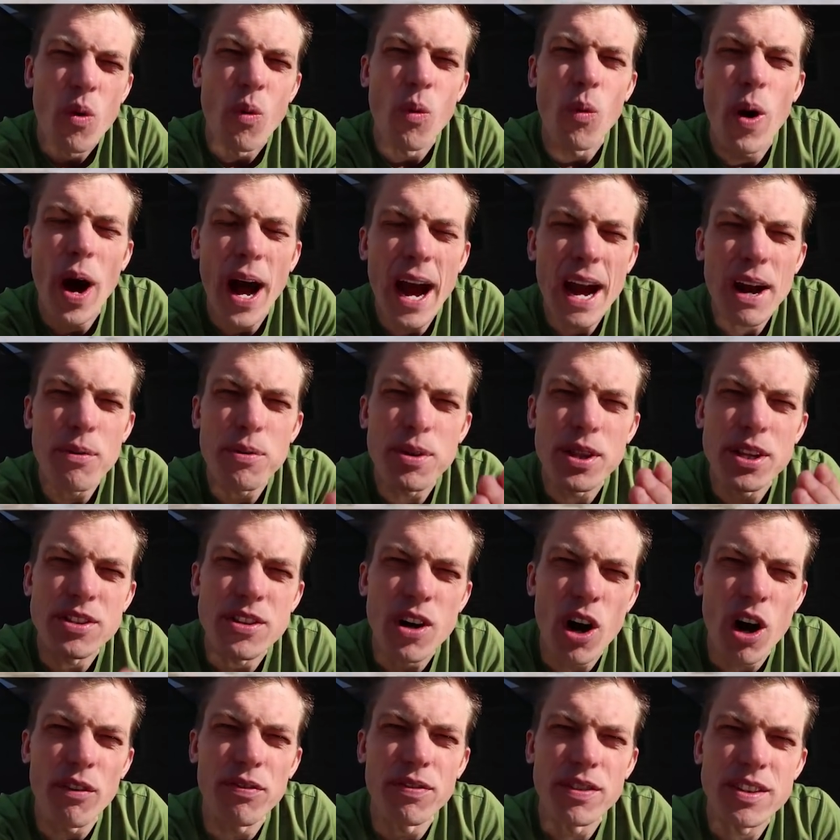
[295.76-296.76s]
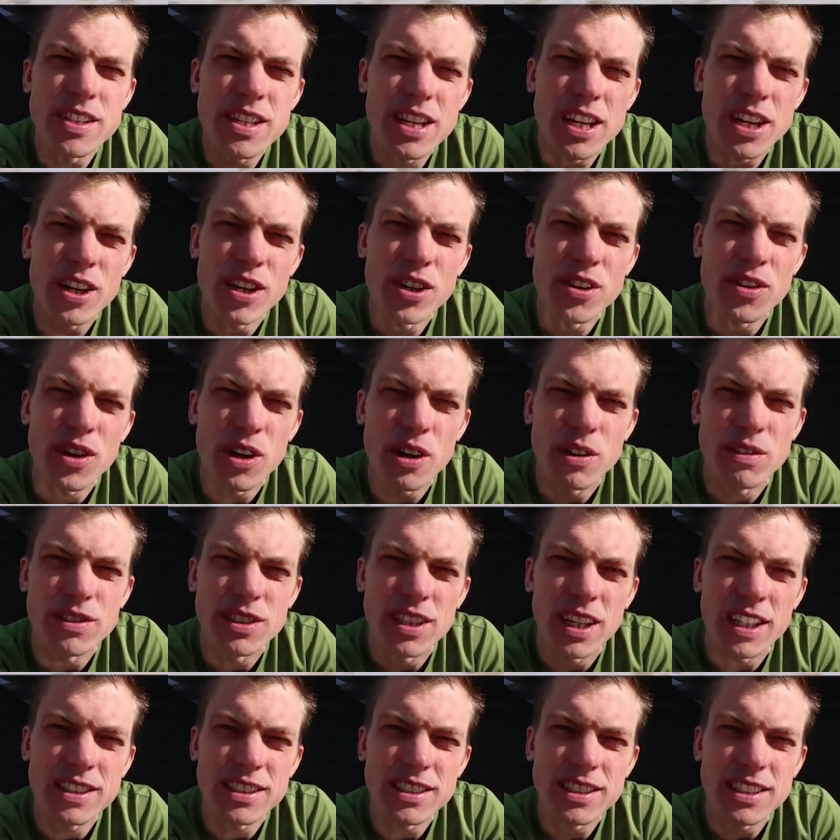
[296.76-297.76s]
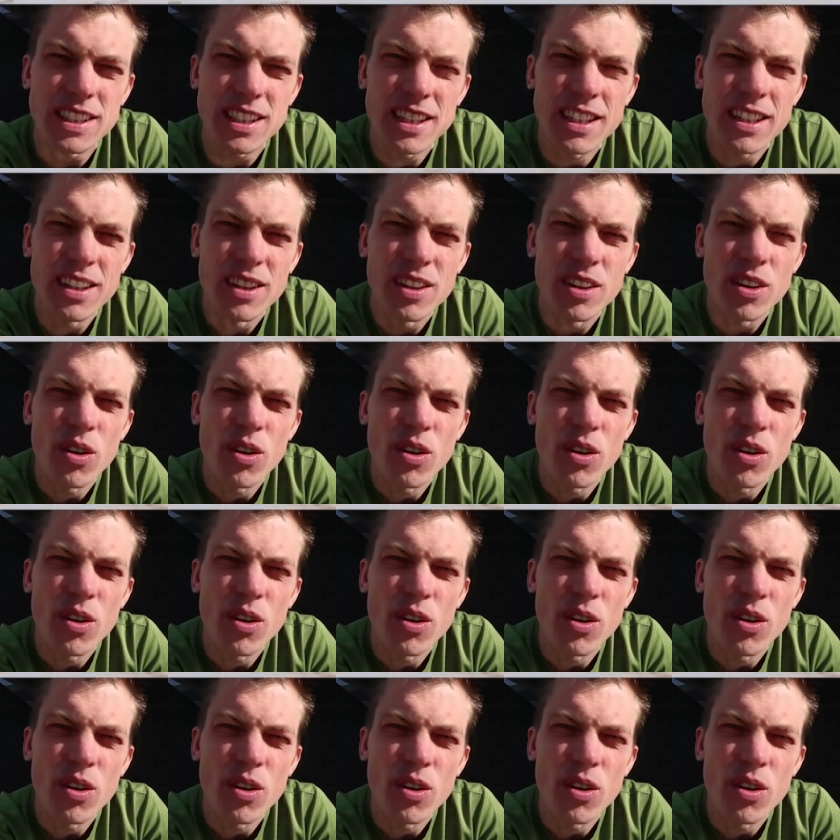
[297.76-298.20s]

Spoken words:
Why were the dolphins here though, Dusty?